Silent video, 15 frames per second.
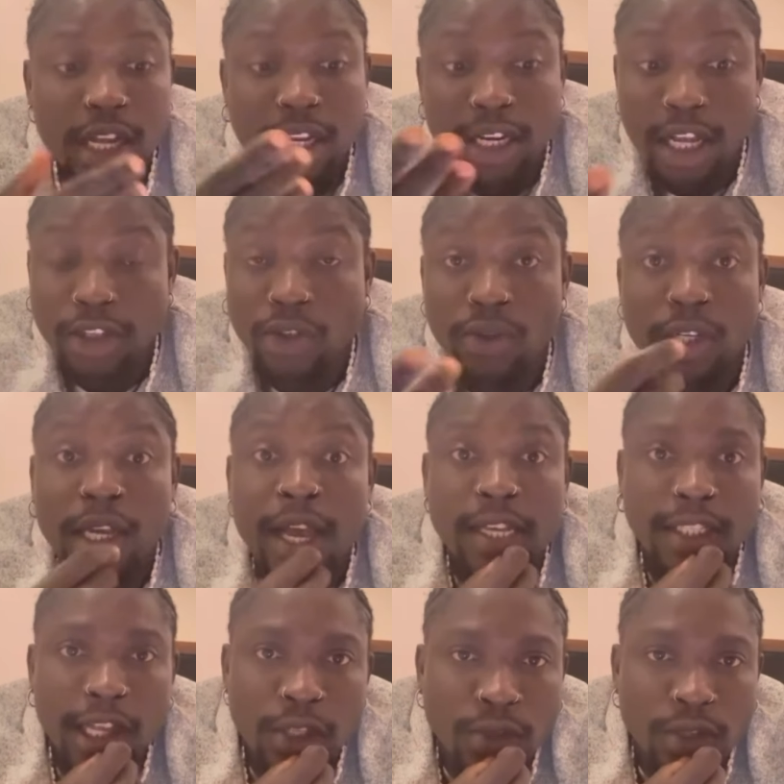And so the guy
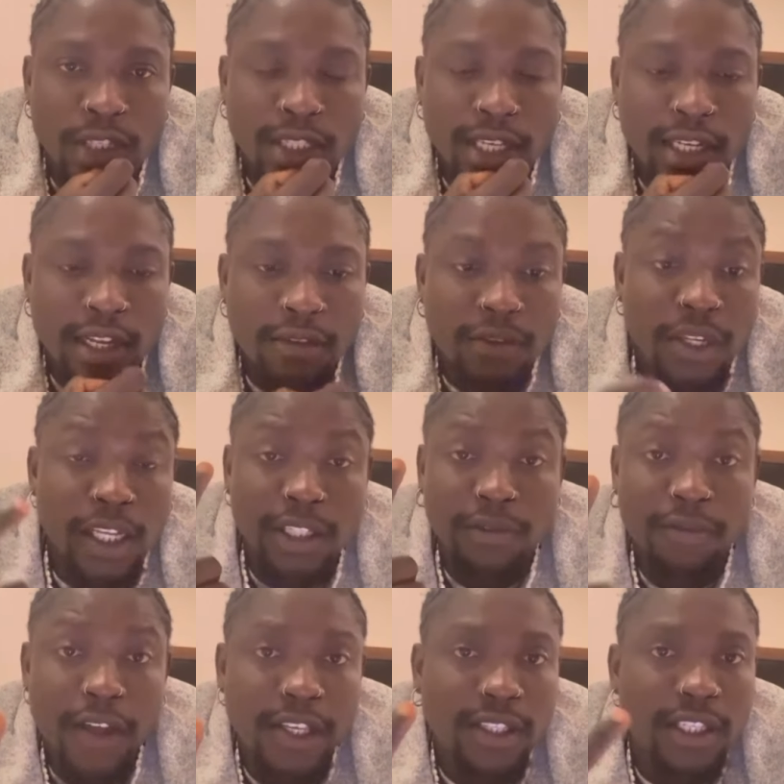start to send evidence.
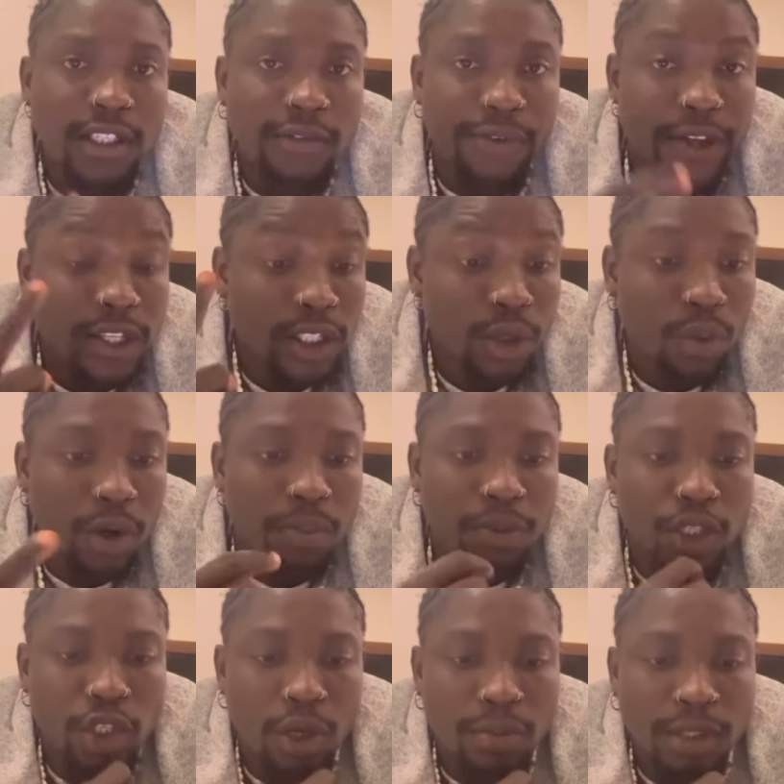First things first, see what
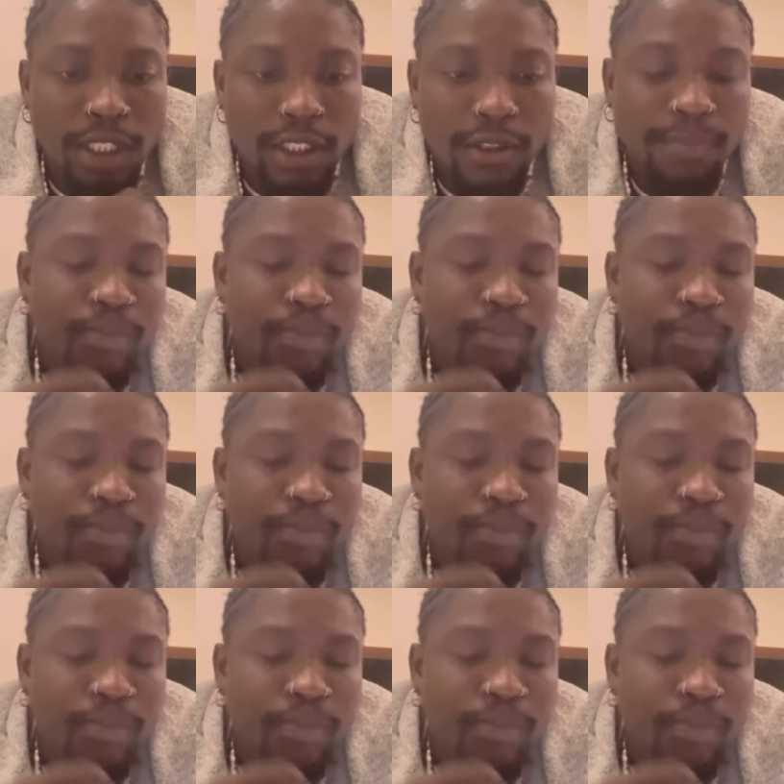Bishop did.